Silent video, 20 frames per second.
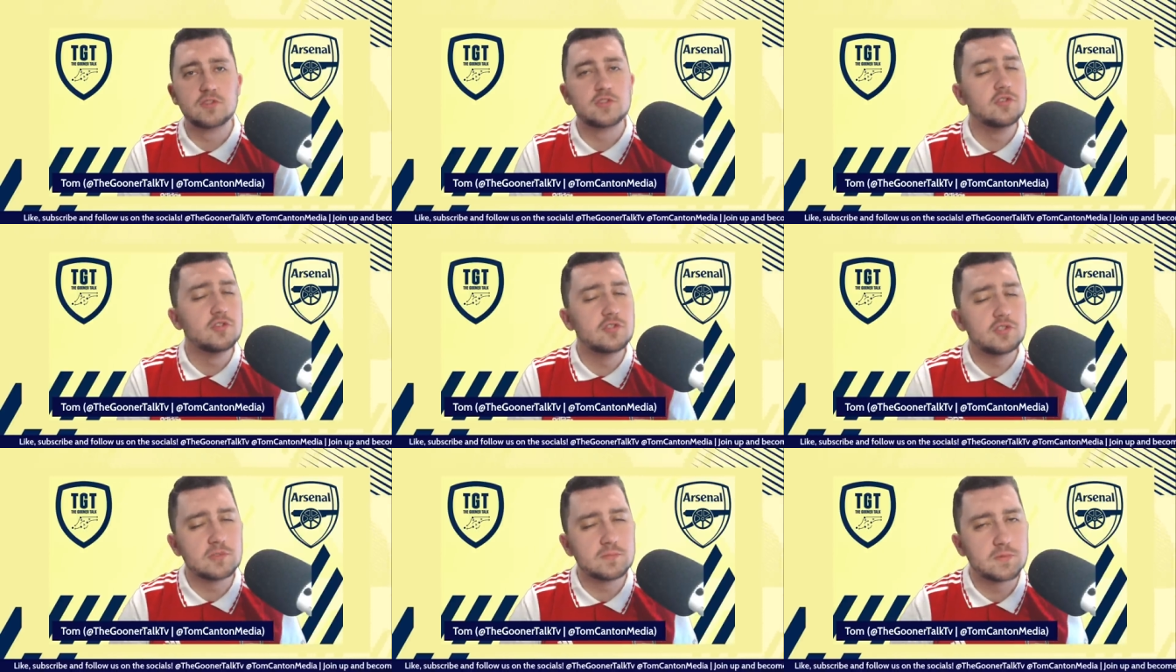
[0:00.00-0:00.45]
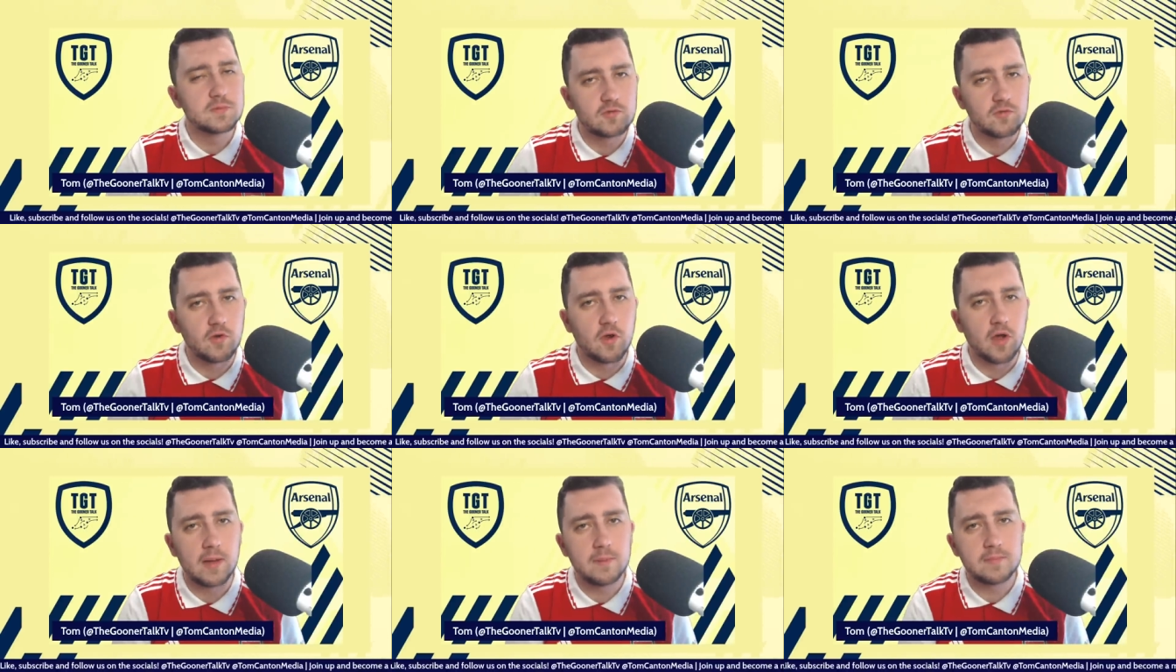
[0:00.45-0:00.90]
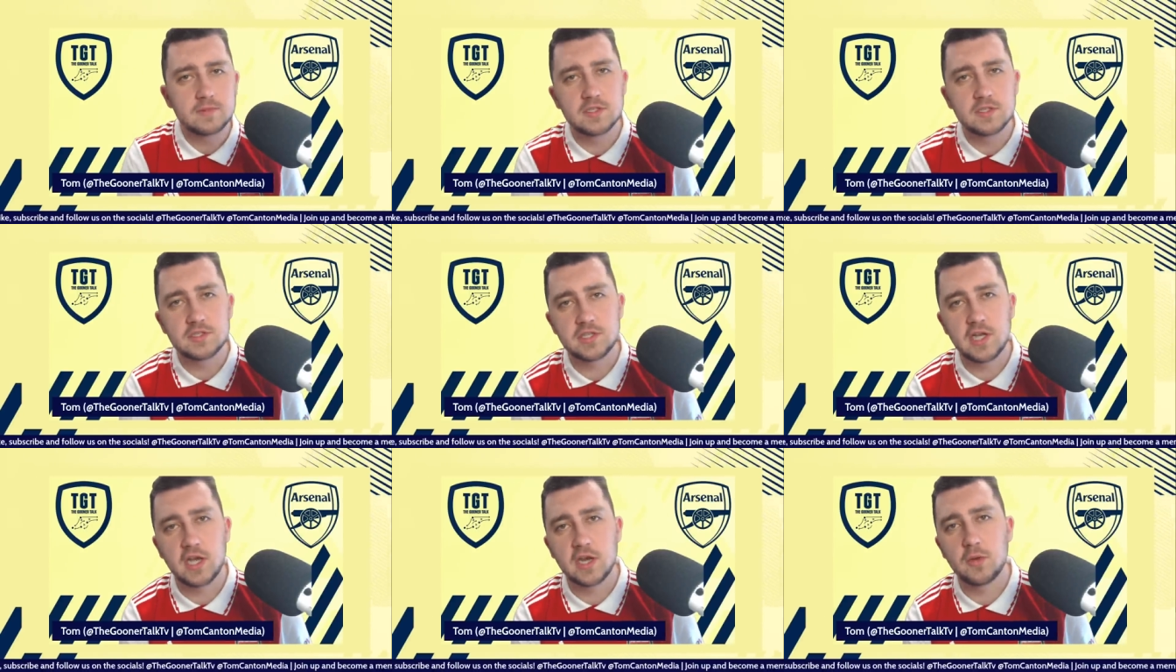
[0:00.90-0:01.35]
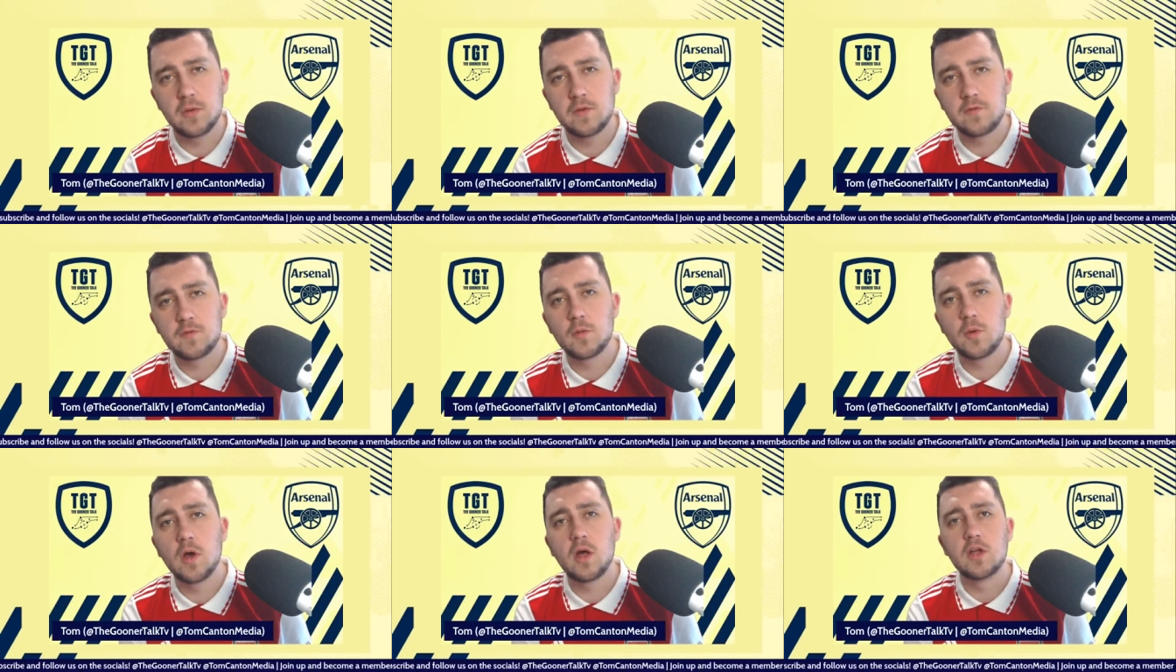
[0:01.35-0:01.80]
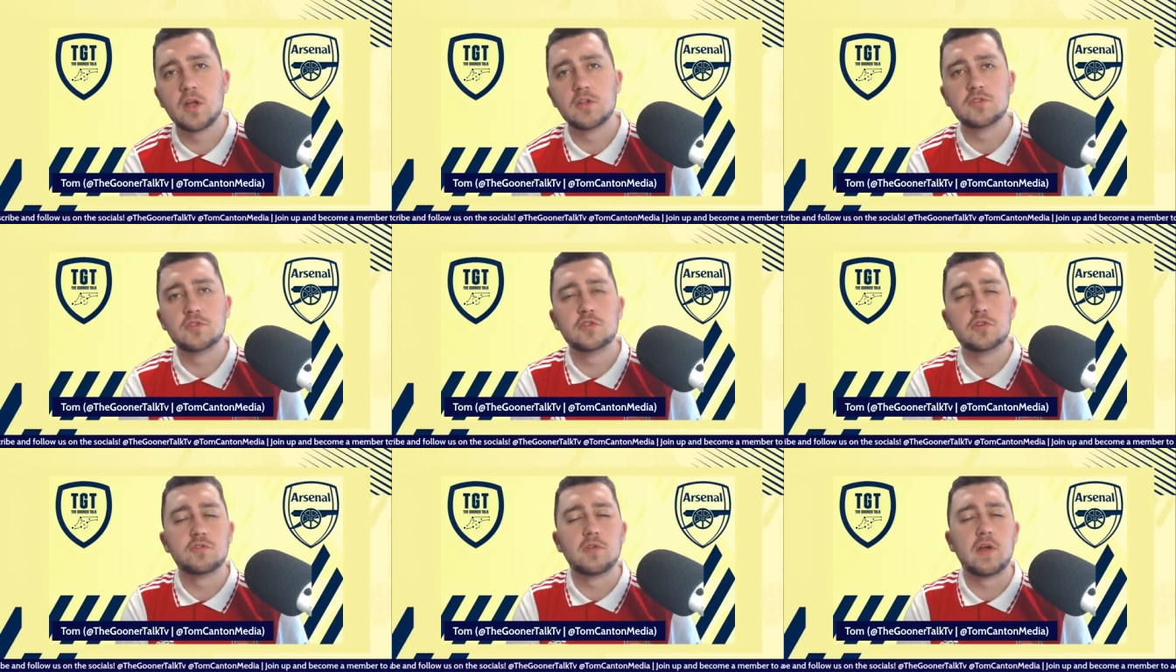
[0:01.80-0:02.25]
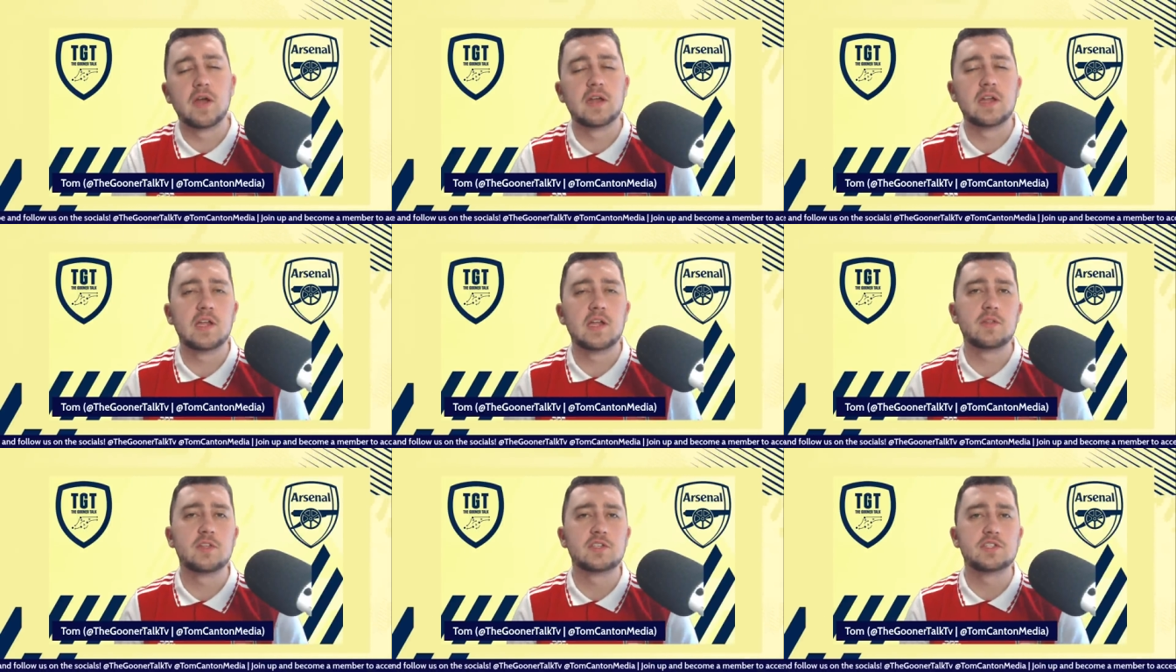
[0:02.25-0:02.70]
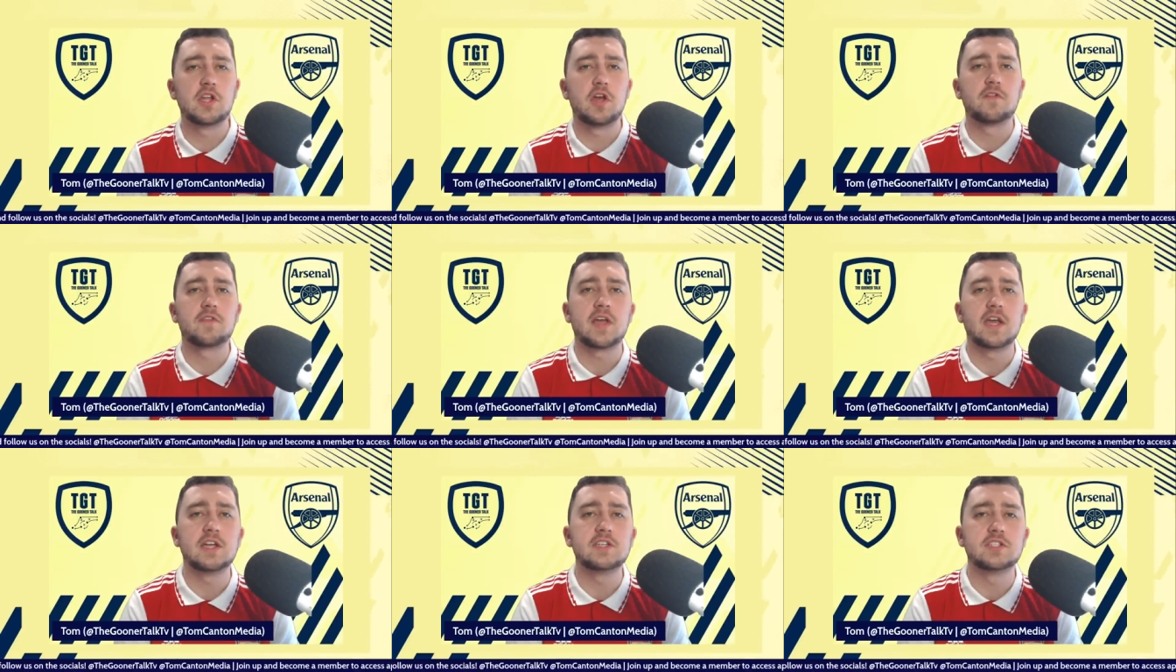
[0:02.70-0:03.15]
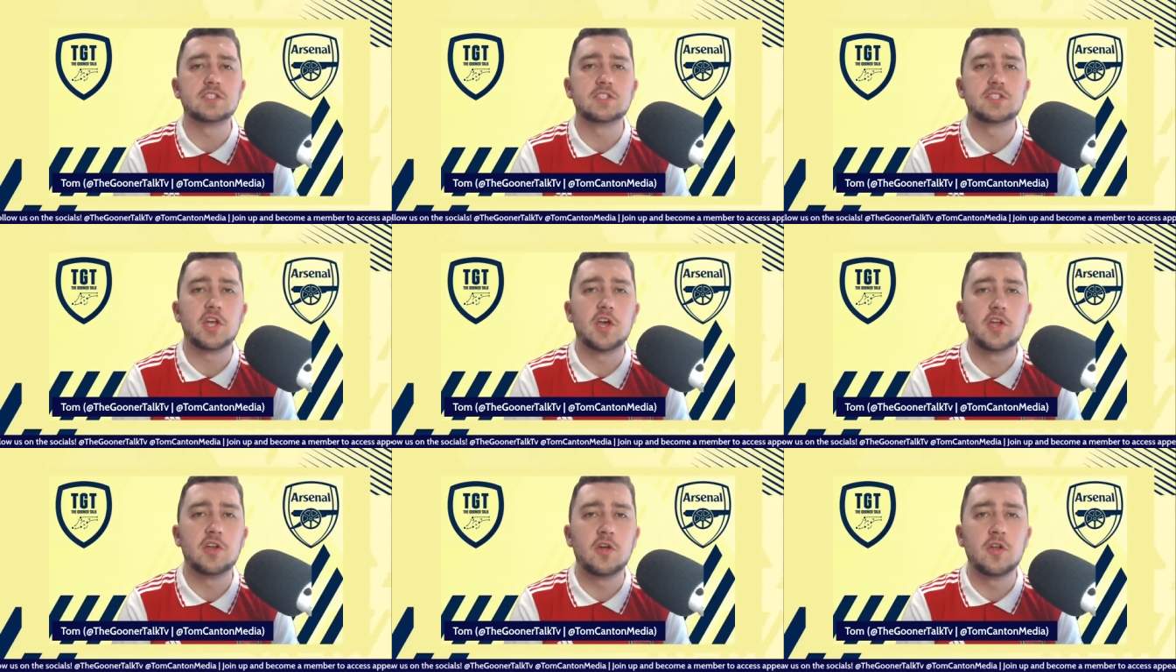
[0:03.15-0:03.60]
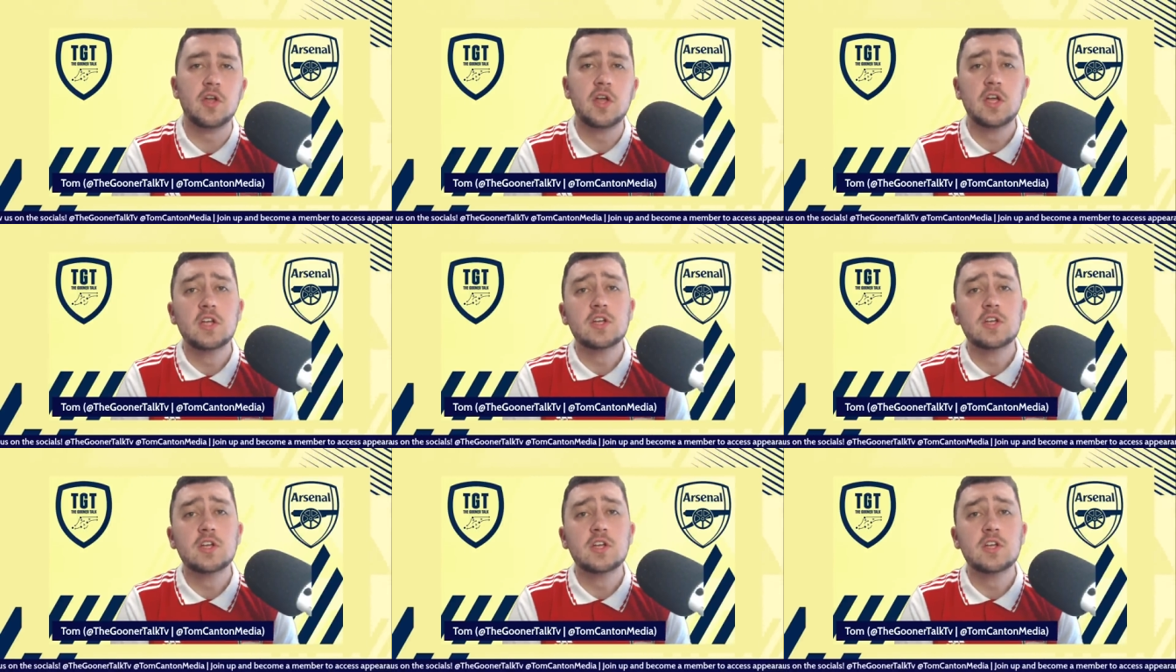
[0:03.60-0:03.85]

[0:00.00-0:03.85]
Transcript: Do subscribe to the channel if you are new around here with those notifications turned on